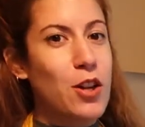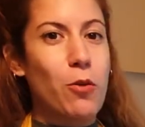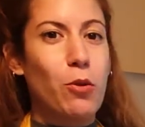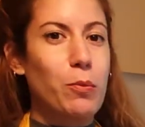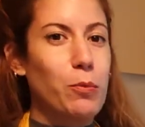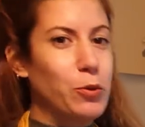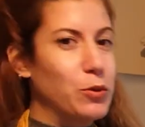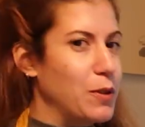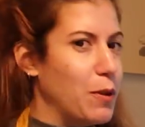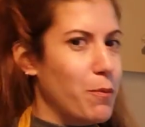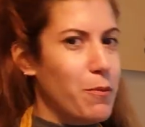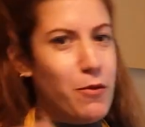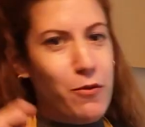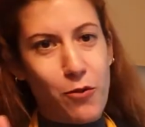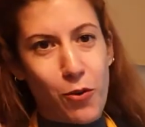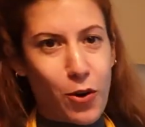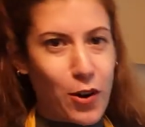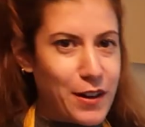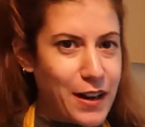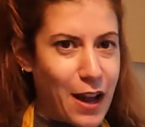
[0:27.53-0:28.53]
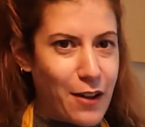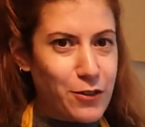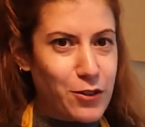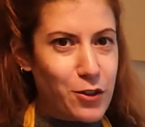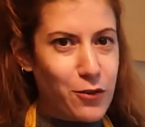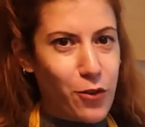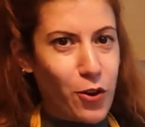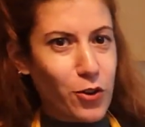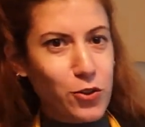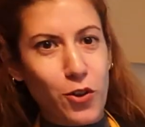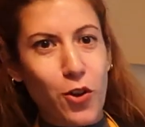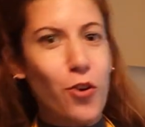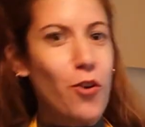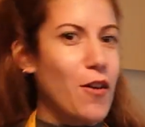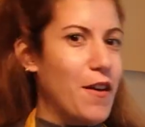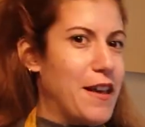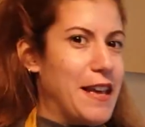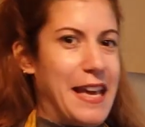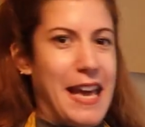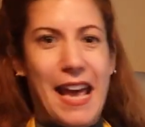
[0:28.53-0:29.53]
I will put the before and after photo
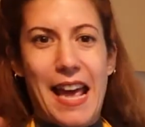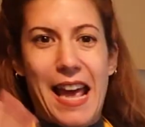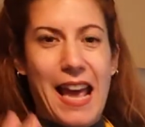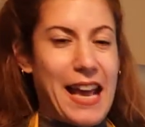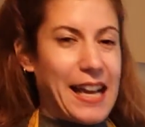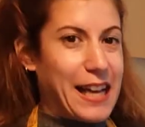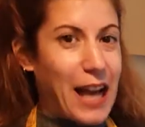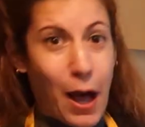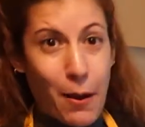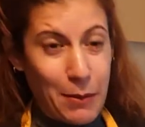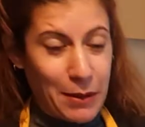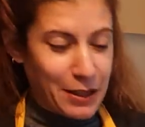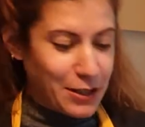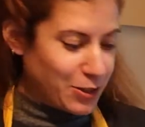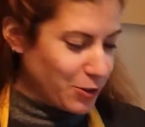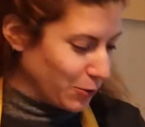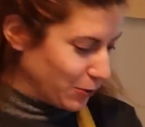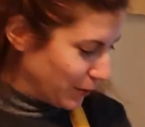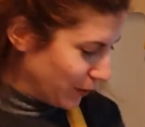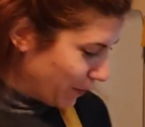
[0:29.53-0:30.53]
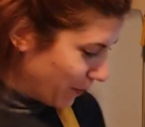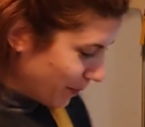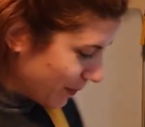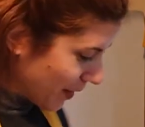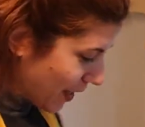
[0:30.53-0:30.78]
coming soon.